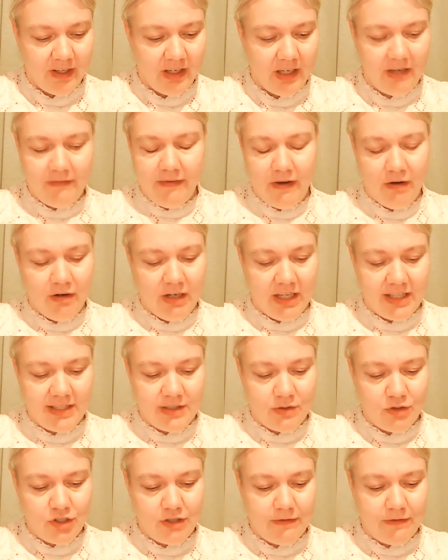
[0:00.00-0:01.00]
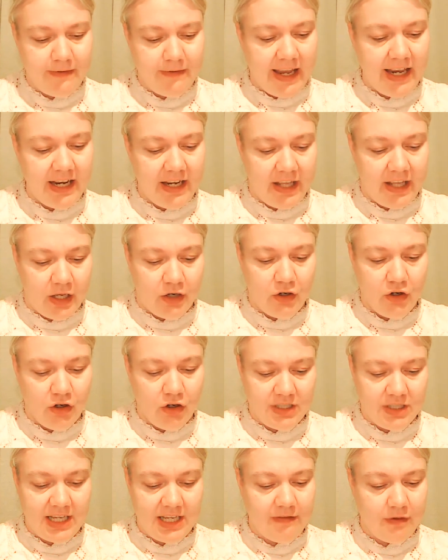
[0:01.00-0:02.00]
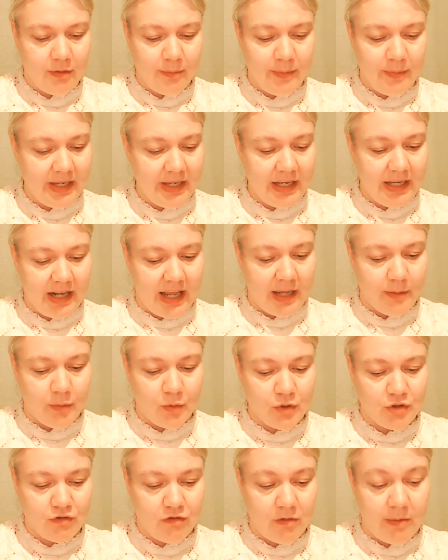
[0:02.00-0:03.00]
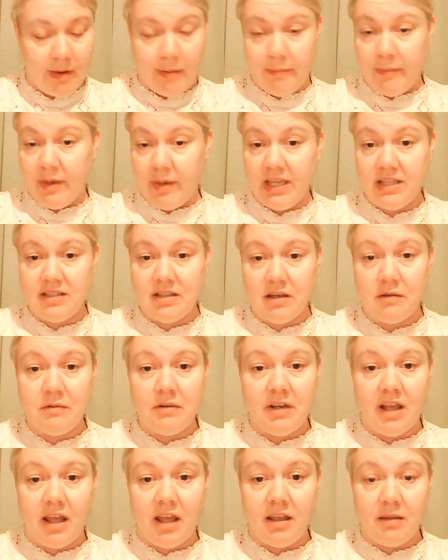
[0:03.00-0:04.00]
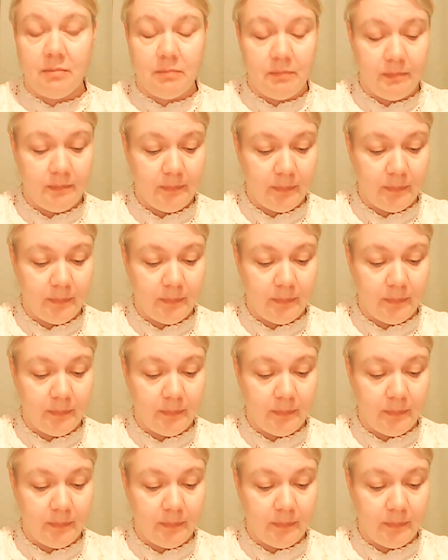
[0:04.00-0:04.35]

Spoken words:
He felt like such a failure, not even being able to remember his own name.